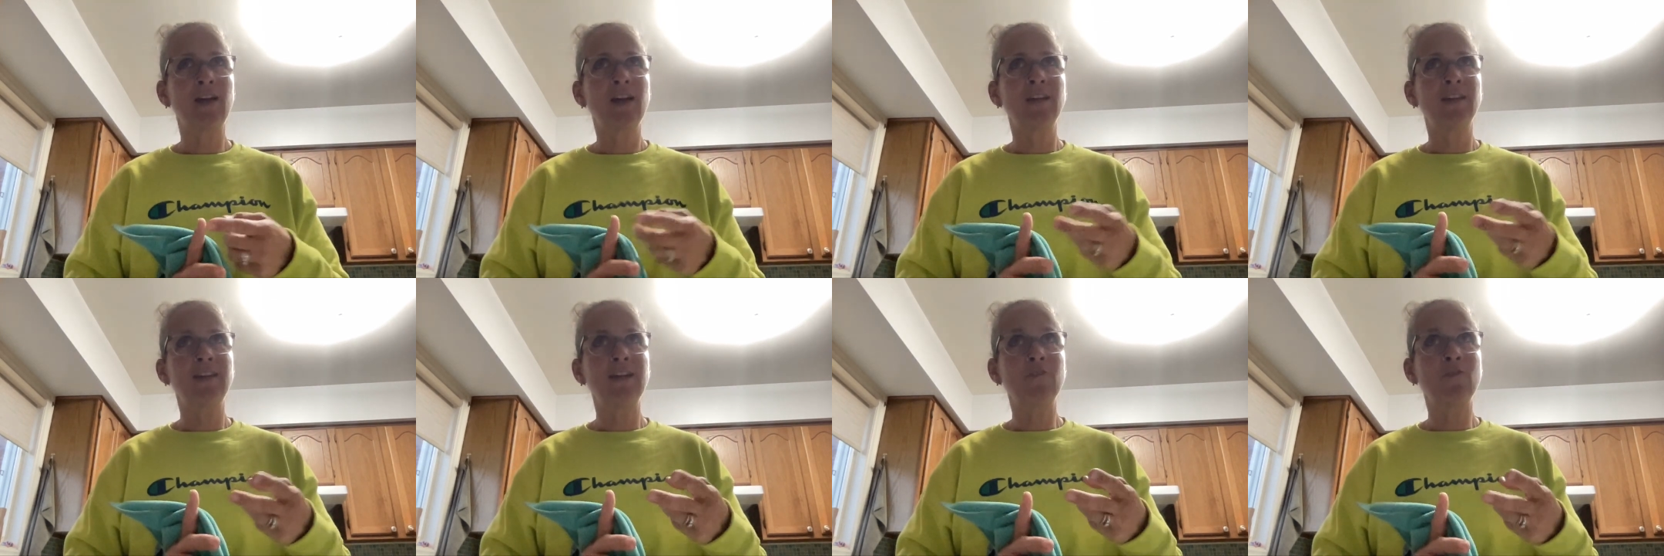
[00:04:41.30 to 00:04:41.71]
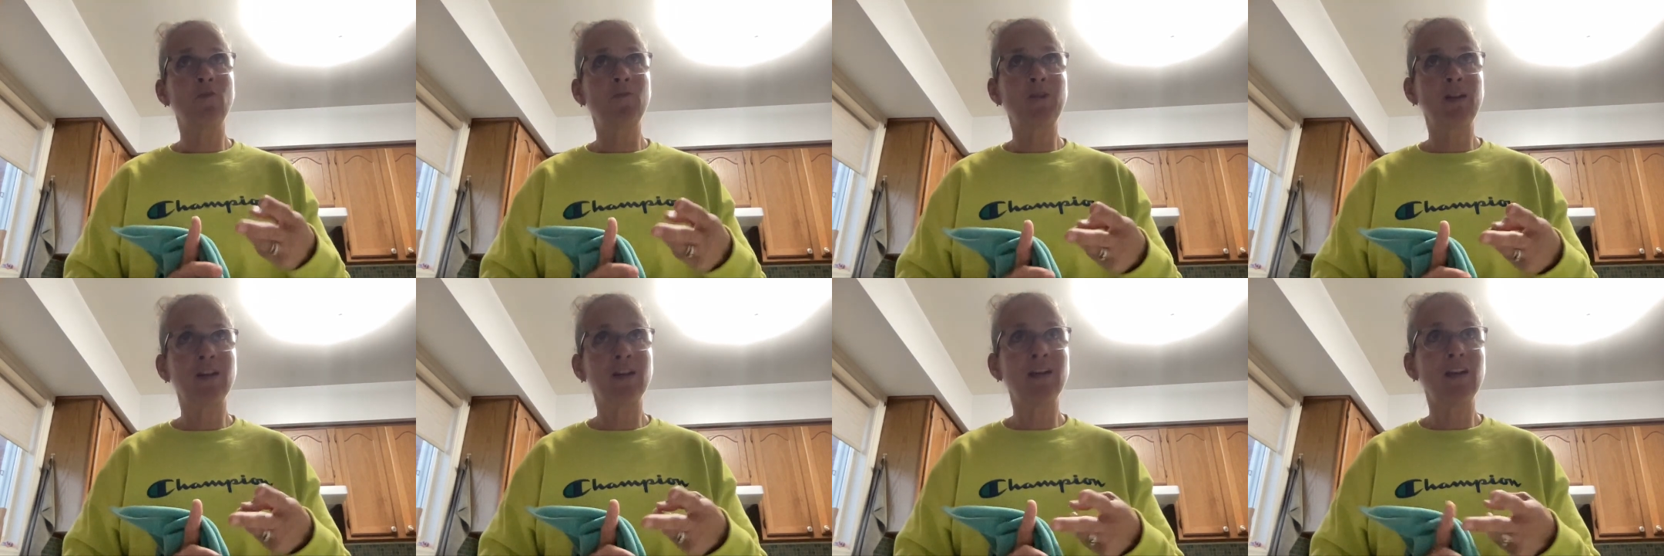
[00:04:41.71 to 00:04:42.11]
There will
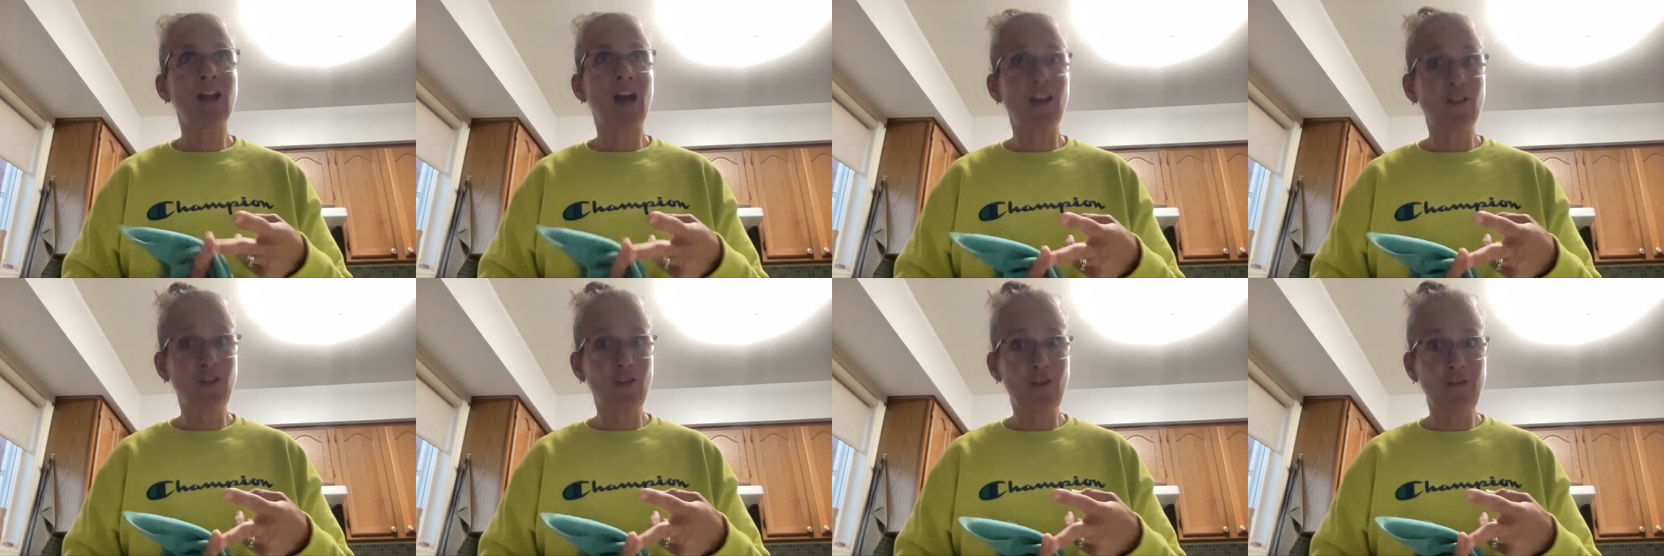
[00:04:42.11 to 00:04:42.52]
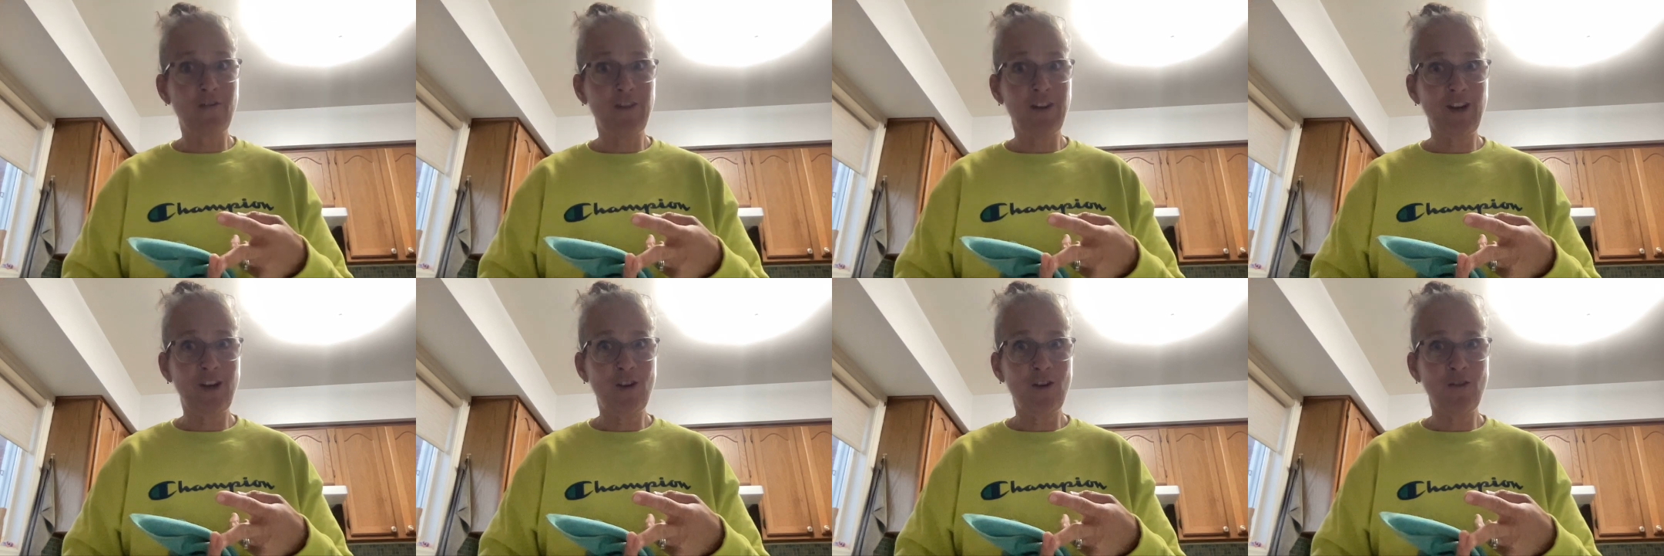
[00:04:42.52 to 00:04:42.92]
be another
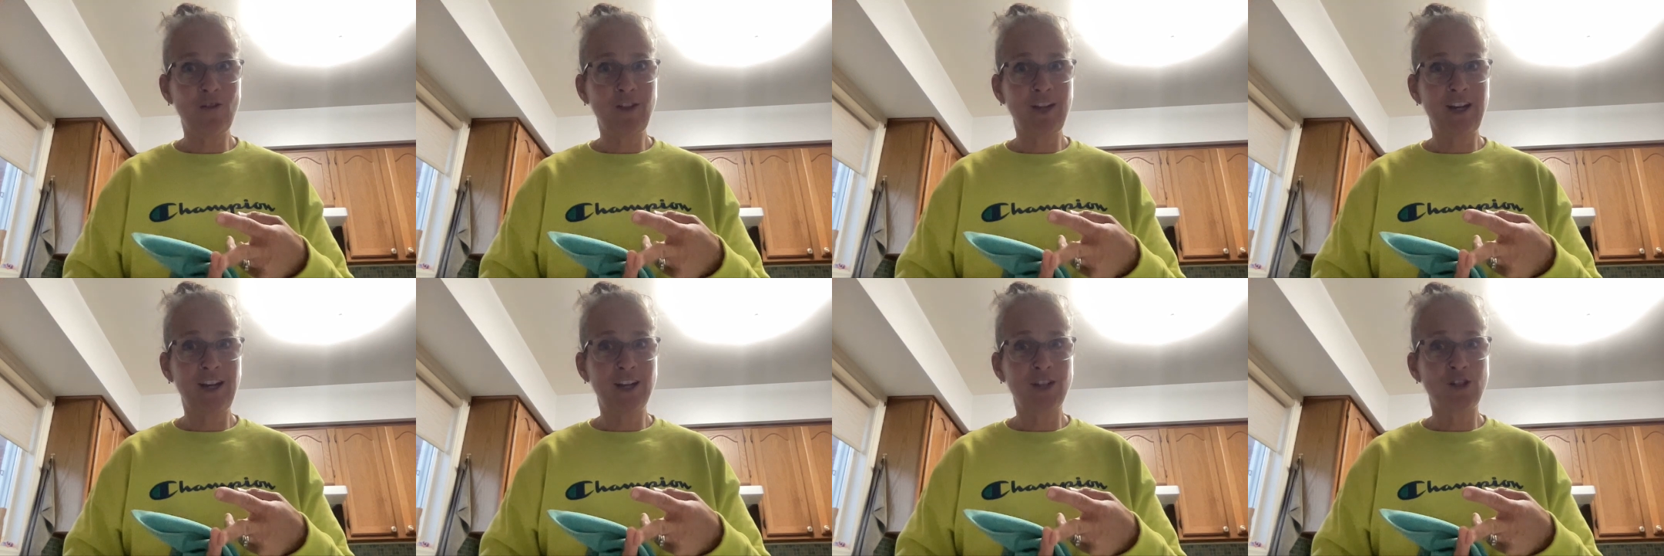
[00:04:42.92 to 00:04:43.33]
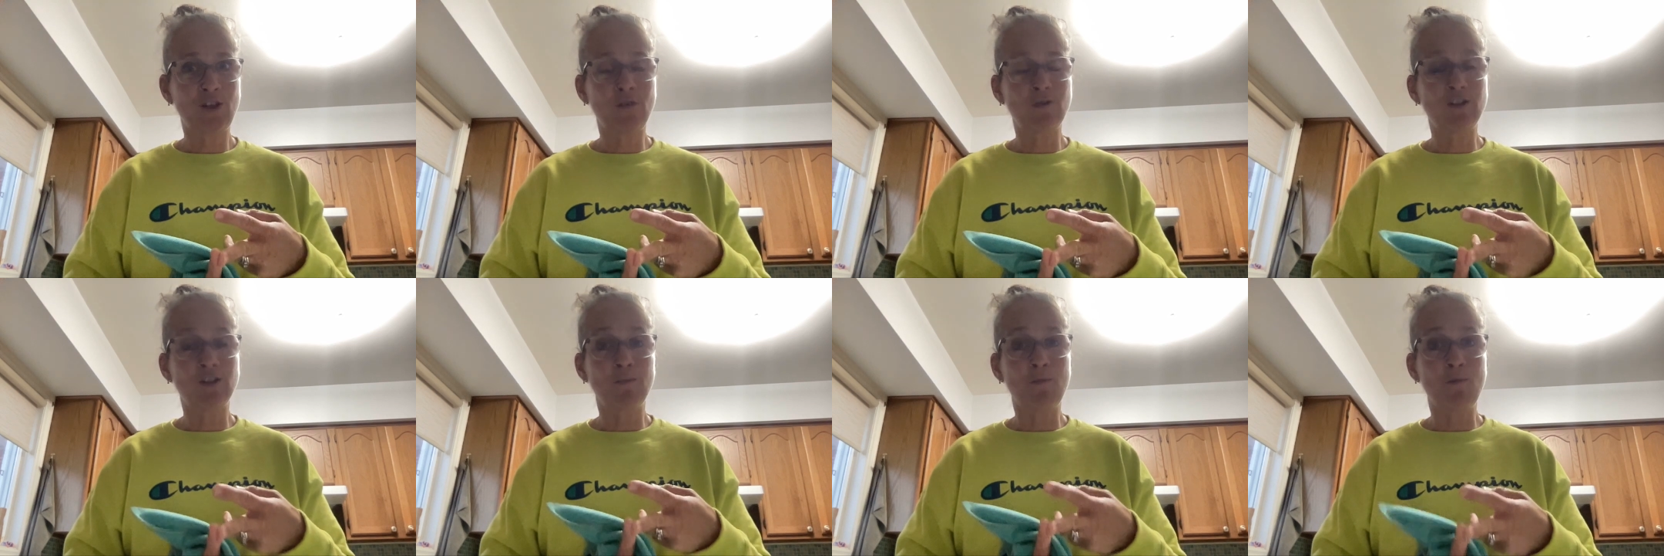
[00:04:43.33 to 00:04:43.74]
video that I show
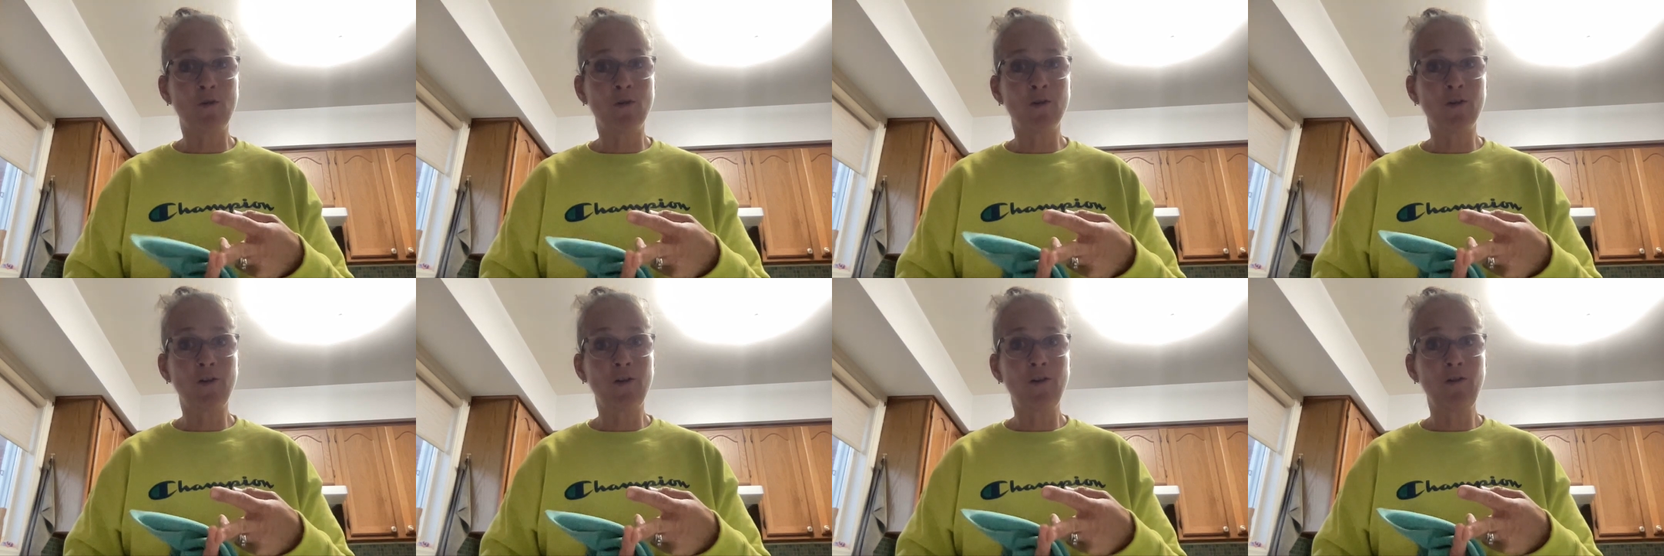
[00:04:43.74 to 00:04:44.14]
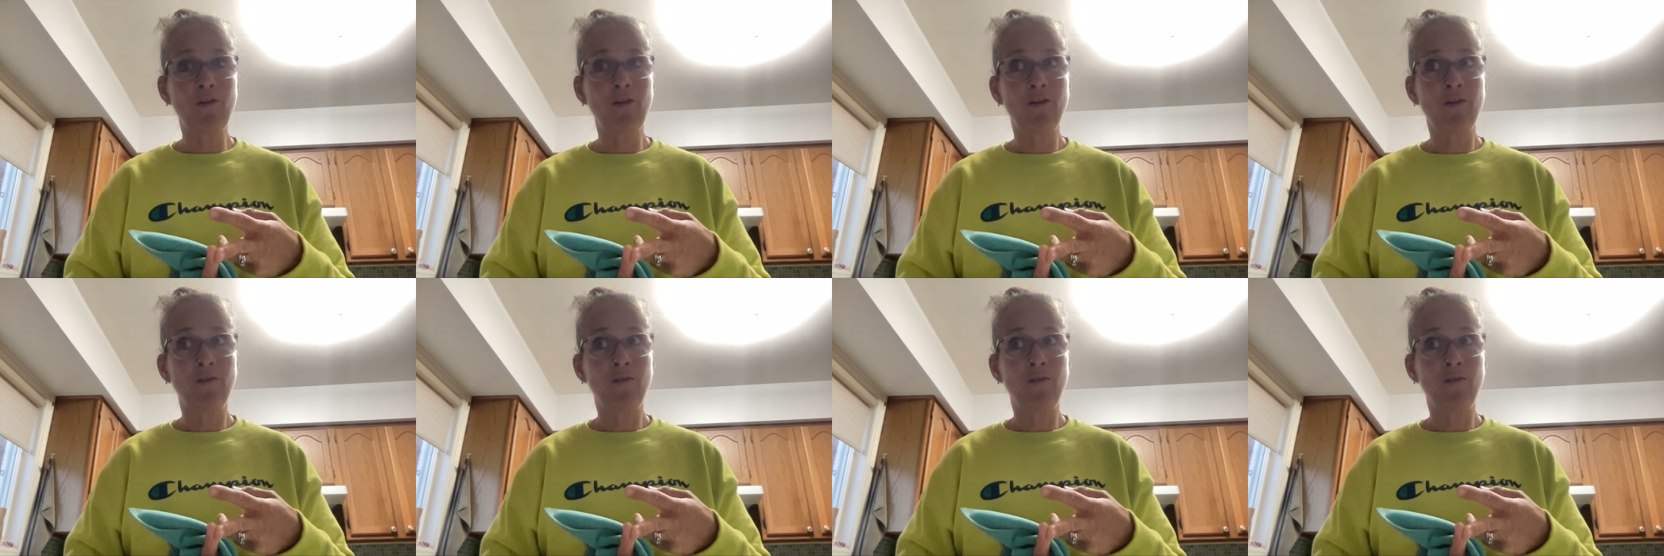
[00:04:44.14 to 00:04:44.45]
tomorrow.